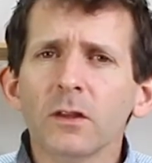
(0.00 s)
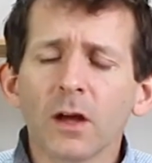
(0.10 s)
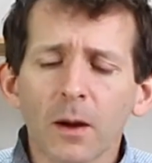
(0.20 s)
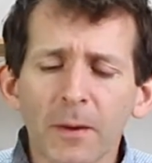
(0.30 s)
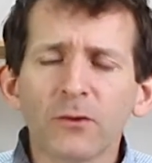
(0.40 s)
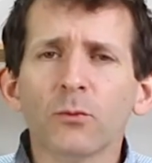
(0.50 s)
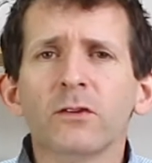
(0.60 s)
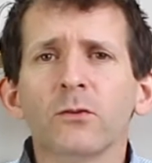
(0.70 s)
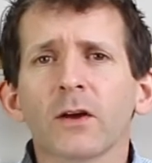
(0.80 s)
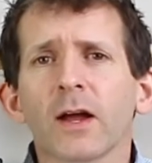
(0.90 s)
The best way
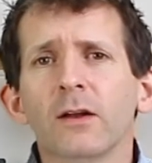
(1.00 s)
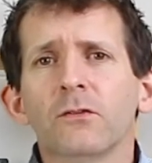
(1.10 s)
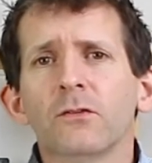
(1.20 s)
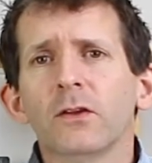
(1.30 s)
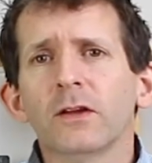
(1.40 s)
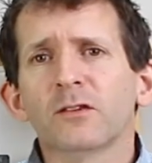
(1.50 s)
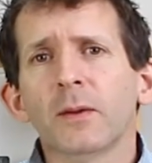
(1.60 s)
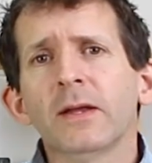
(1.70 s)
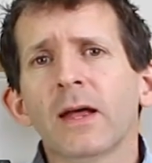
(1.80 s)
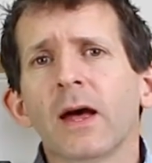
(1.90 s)
to kind of
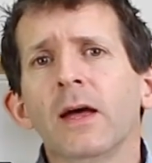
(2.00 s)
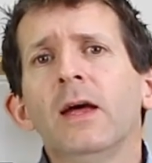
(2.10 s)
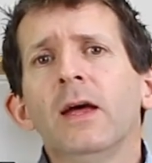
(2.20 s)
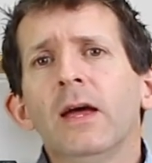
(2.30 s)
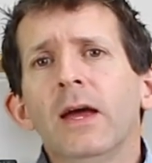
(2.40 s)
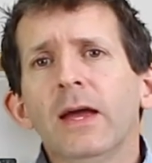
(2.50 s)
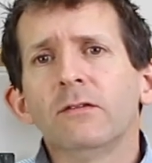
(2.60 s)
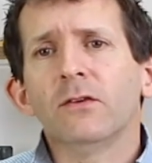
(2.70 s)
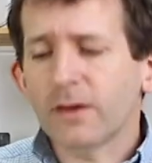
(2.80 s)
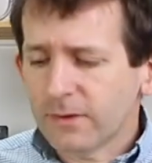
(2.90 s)
explain that
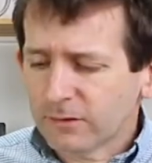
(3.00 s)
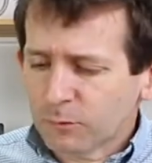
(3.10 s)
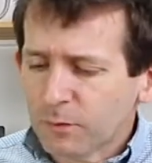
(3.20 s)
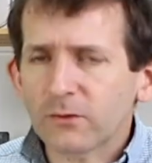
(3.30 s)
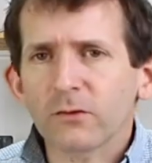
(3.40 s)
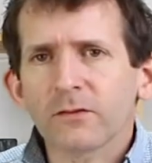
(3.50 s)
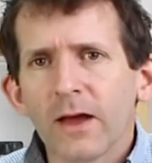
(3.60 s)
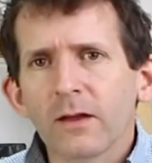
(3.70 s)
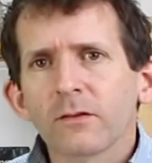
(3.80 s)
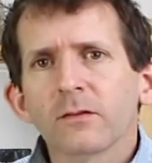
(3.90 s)
is if you take these espresso
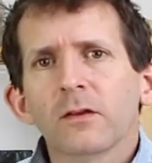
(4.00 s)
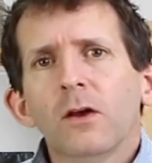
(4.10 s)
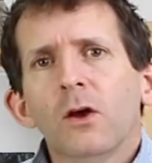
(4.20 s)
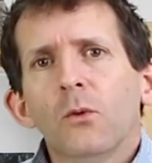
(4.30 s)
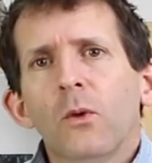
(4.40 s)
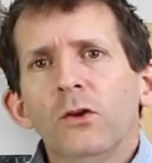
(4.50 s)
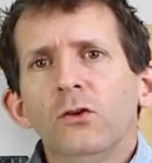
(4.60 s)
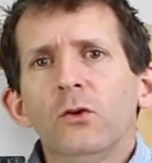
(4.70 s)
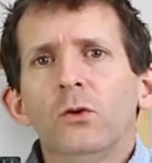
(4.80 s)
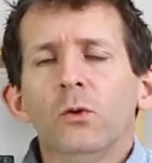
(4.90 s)
scales, when
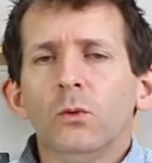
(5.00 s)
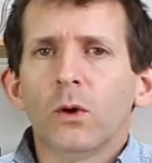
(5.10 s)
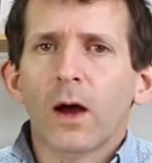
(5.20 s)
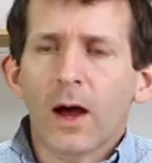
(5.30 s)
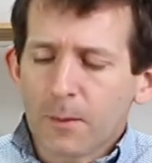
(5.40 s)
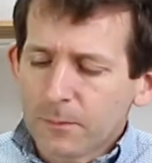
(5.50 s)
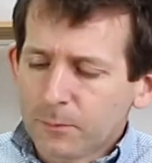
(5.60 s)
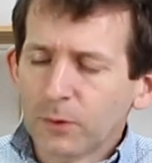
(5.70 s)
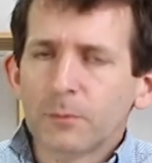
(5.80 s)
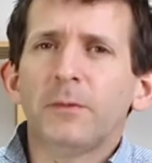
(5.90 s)
you
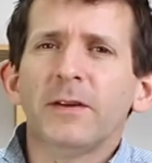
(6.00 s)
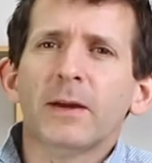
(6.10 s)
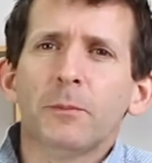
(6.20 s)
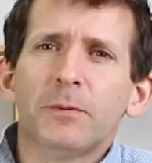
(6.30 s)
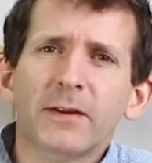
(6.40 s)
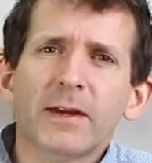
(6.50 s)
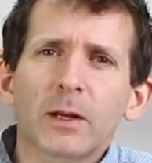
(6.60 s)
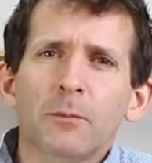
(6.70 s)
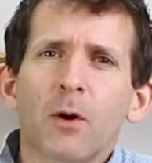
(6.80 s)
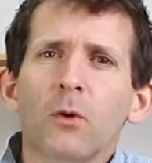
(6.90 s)
put in a
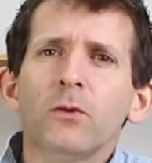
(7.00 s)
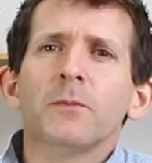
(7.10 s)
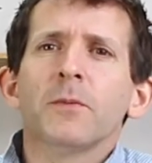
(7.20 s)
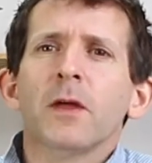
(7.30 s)
particular mode,